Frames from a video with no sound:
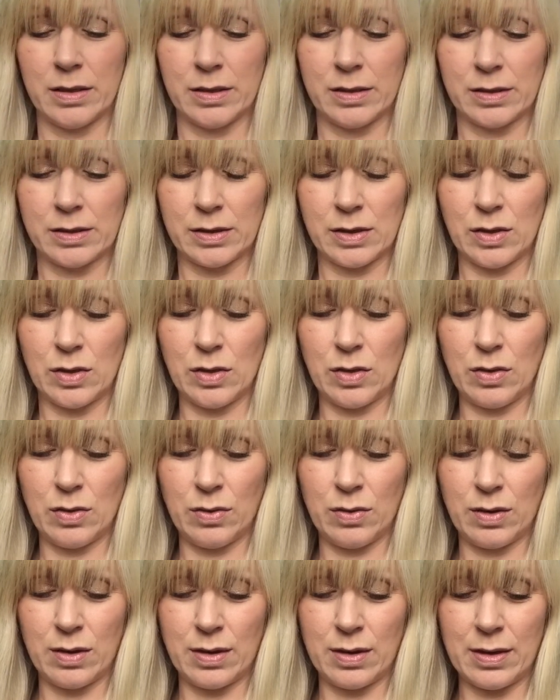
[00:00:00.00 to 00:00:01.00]

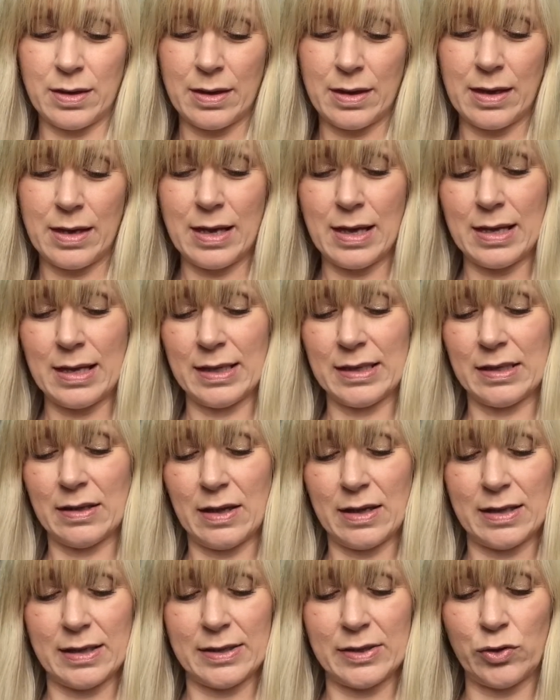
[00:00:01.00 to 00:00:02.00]
So,
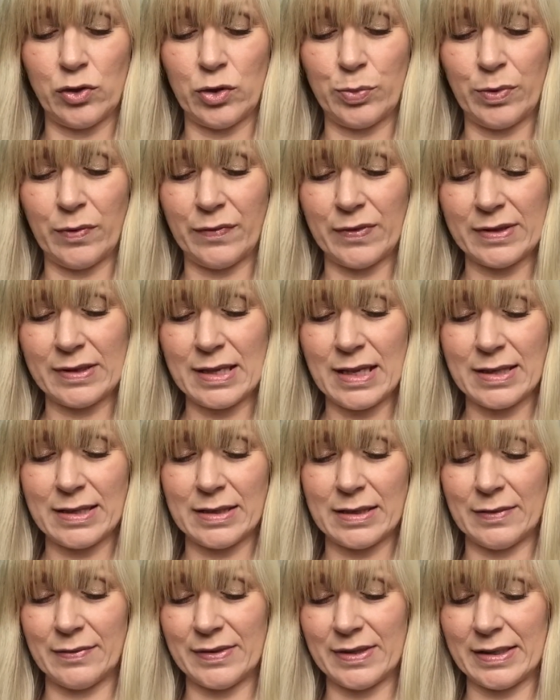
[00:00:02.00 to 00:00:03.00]
and it's suitable for
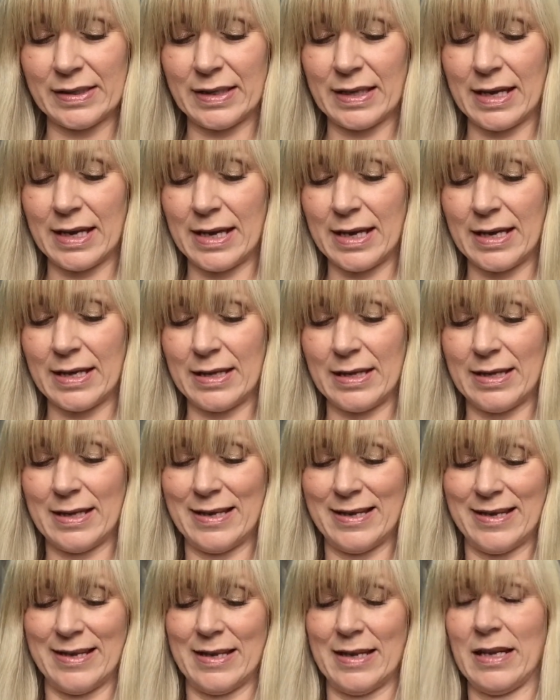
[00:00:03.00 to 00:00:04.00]
sensitive skin.
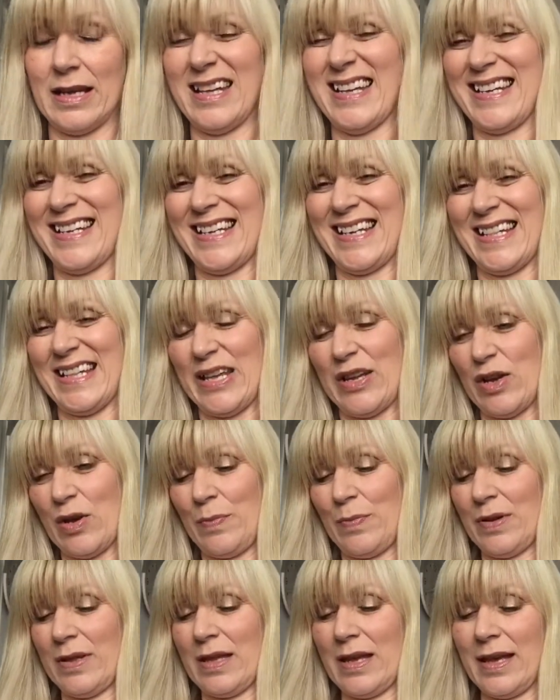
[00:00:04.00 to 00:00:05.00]
Can I
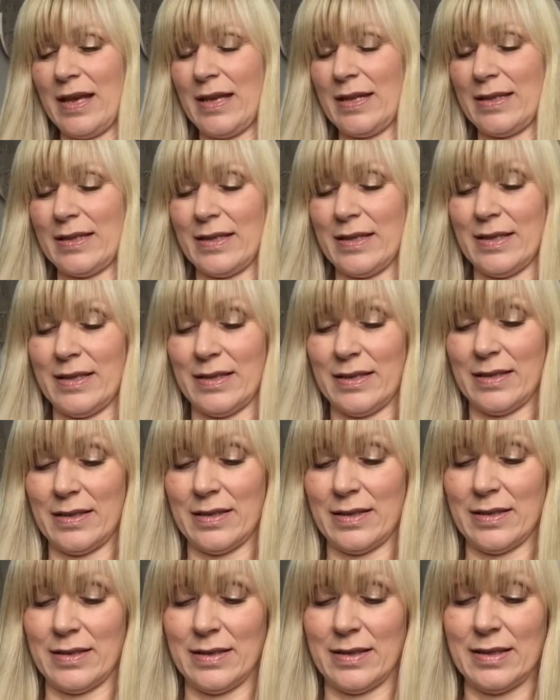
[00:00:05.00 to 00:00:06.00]
open it?
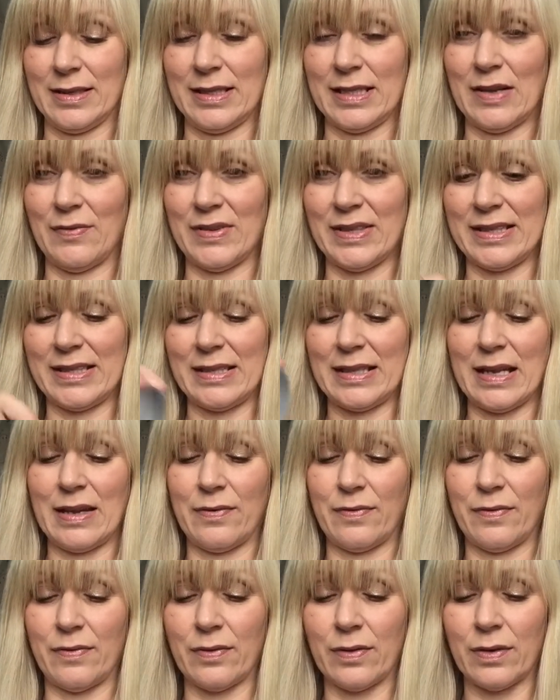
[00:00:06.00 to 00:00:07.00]
Let's have a sniff.